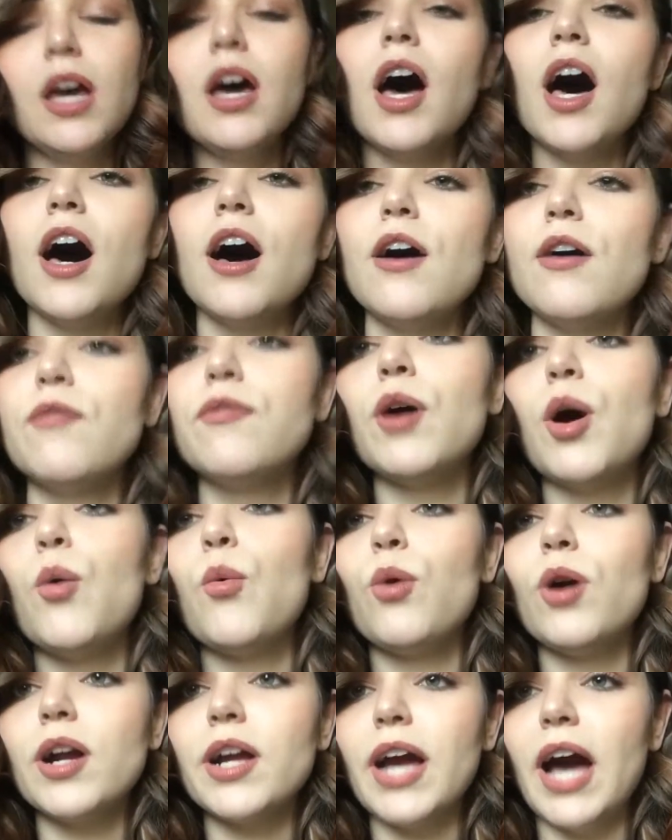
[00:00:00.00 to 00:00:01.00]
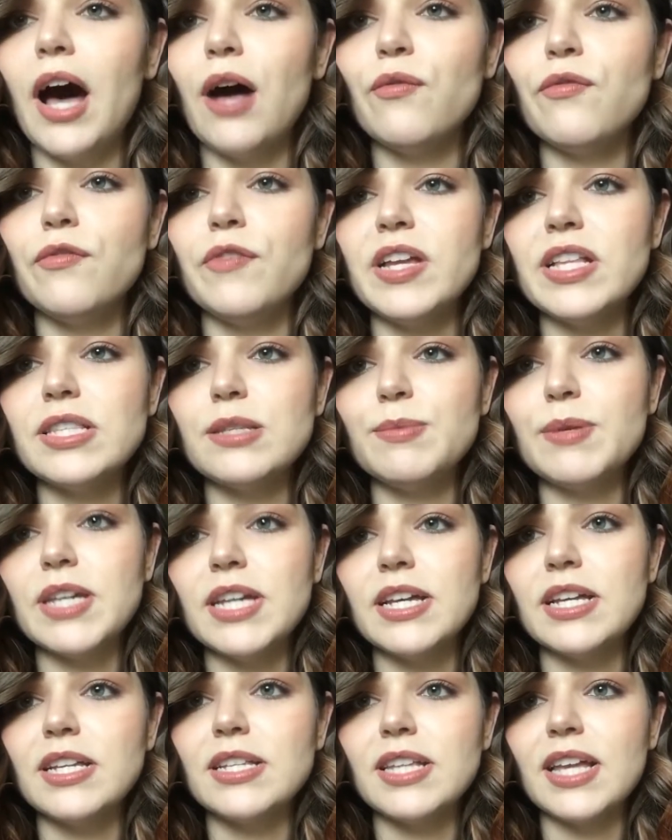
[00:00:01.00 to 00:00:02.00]
of work outfits,
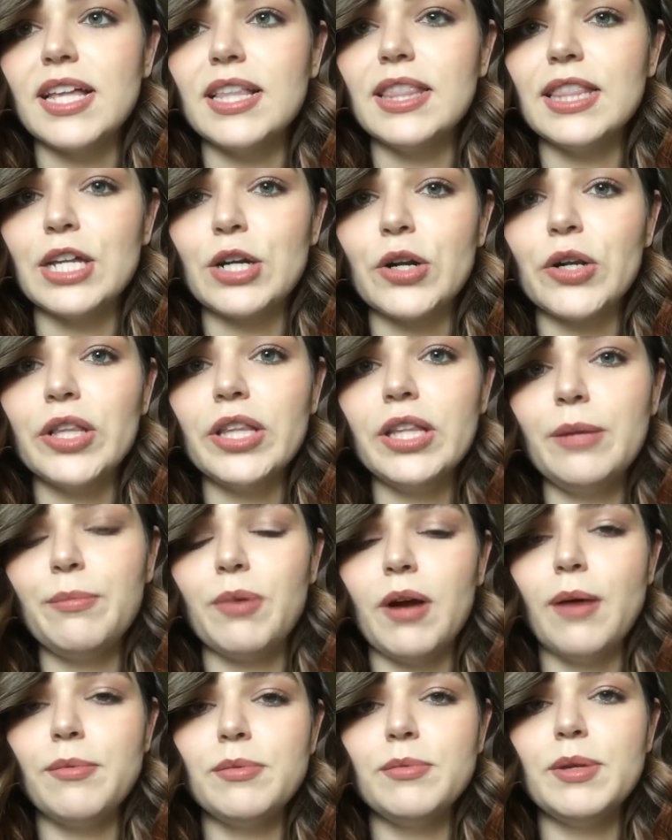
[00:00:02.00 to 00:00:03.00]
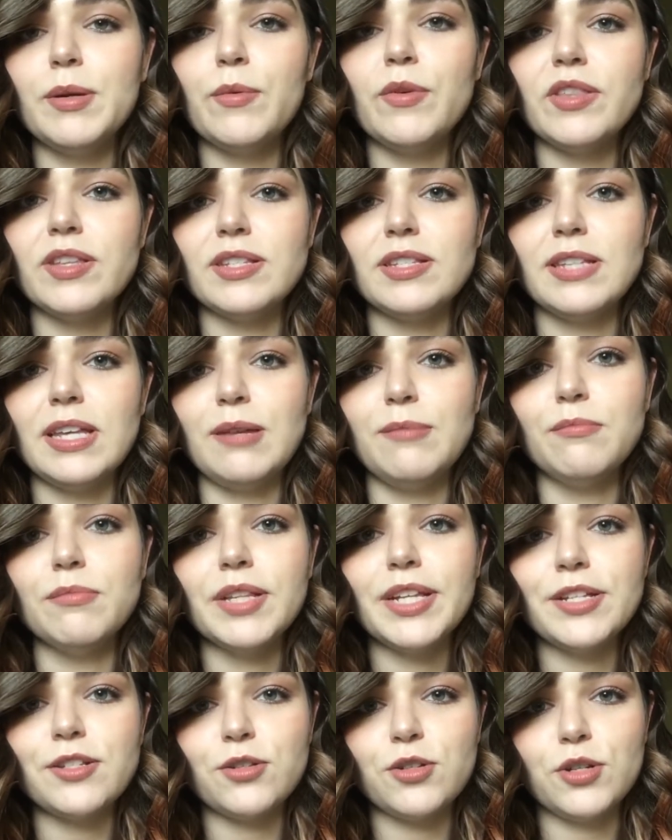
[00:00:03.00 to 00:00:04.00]
because I literally probably wear the same
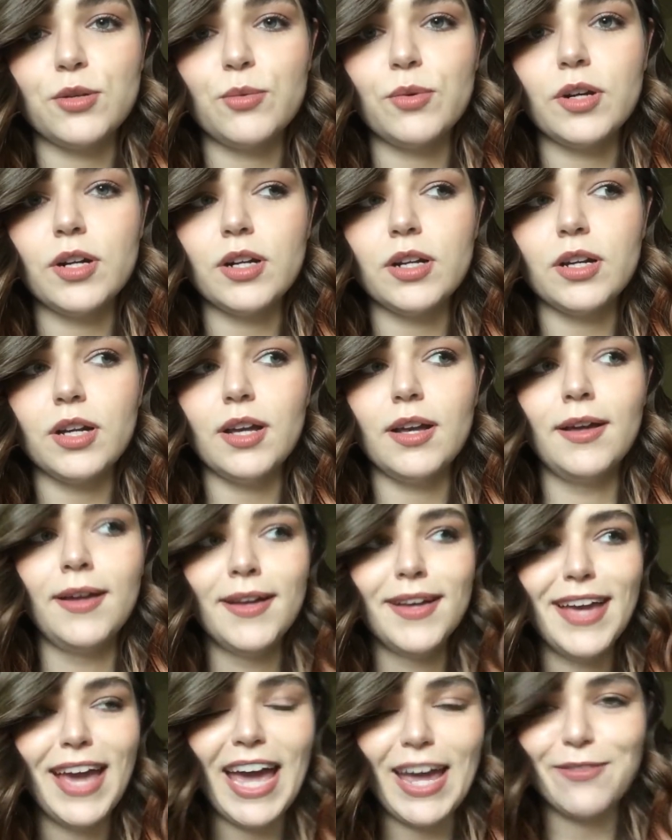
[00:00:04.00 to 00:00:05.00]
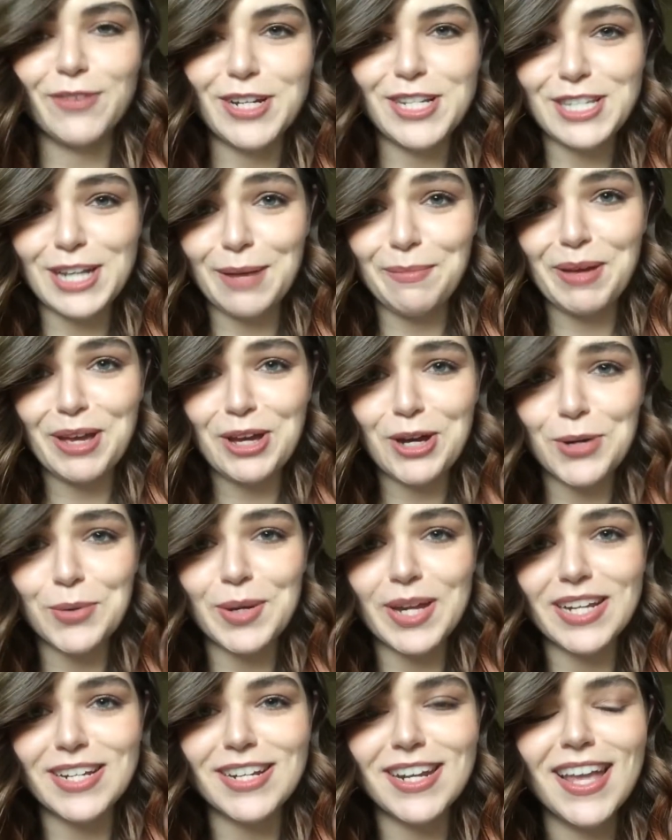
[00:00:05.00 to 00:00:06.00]
blazer to work every time I go
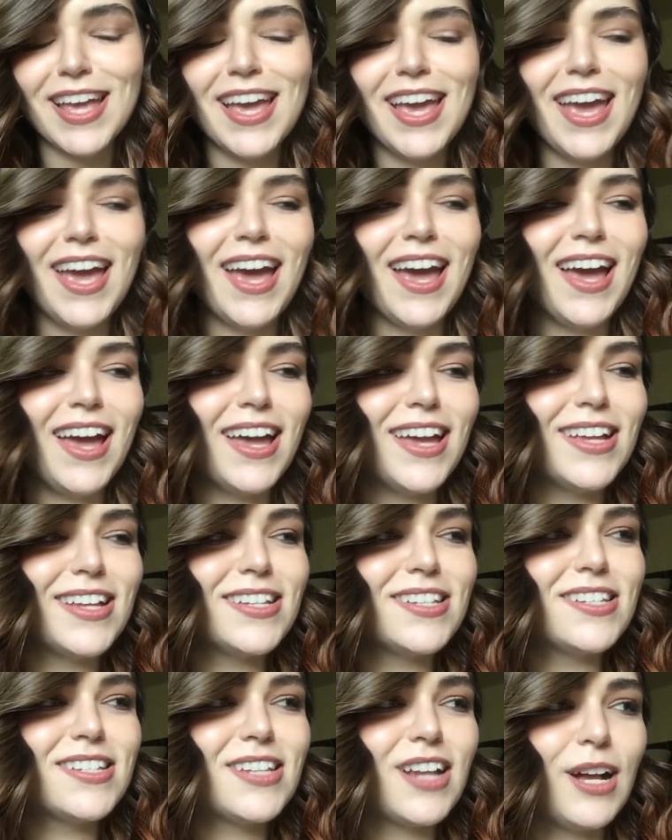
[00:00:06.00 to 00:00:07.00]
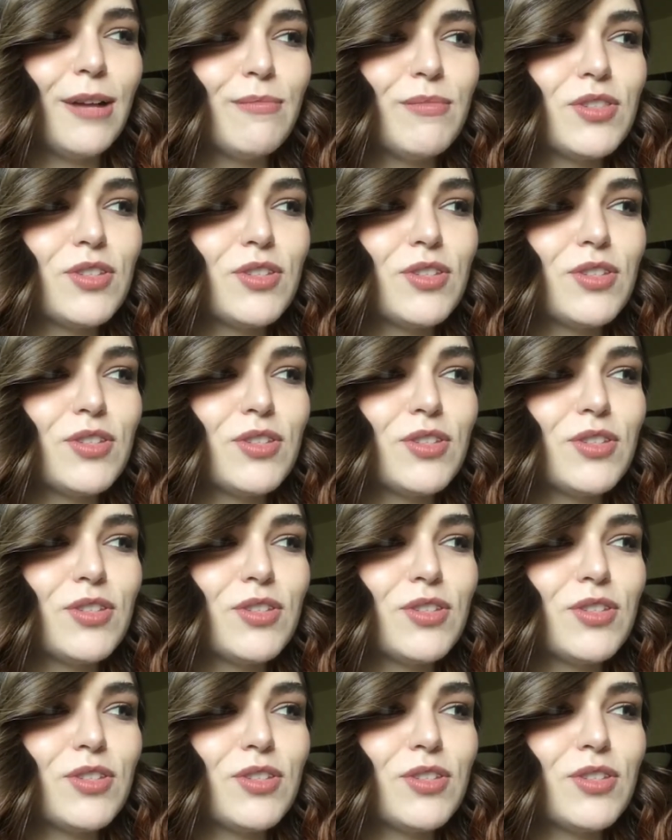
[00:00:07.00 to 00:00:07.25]
in, and I'm